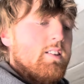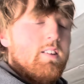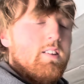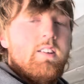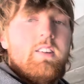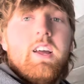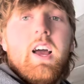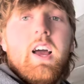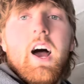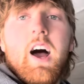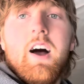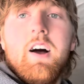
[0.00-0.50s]

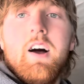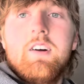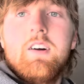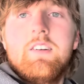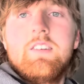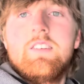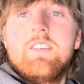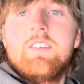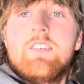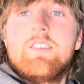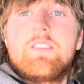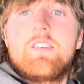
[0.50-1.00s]
yeah,
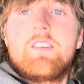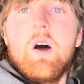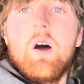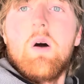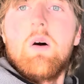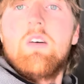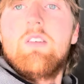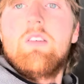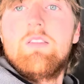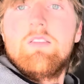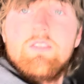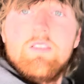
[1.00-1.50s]
so
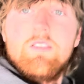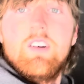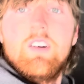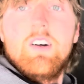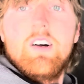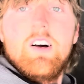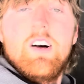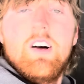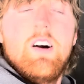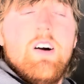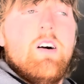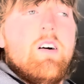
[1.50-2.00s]

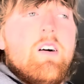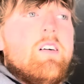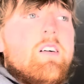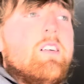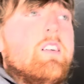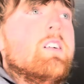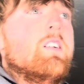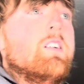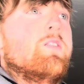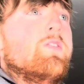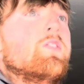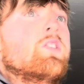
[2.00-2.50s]

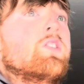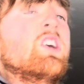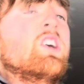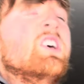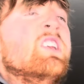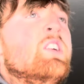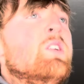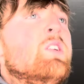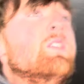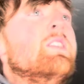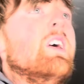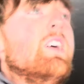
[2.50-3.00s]
good
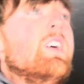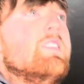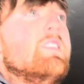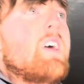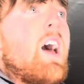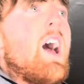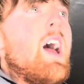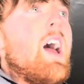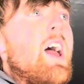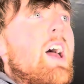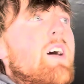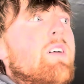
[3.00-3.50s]
news is
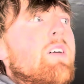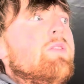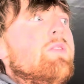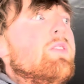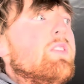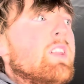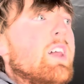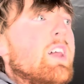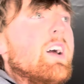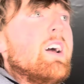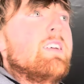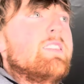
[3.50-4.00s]
I have,
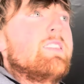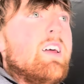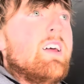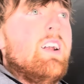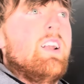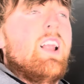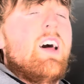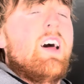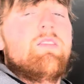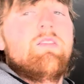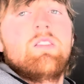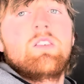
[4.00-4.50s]
like I said,
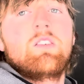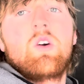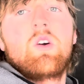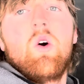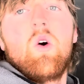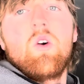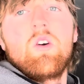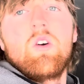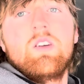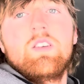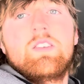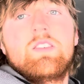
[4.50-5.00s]
11
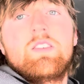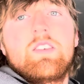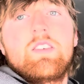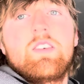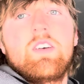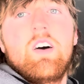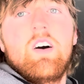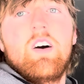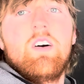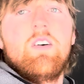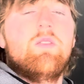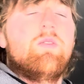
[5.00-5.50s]
cords
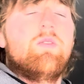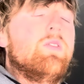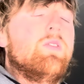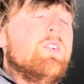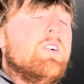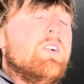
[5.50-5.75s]
of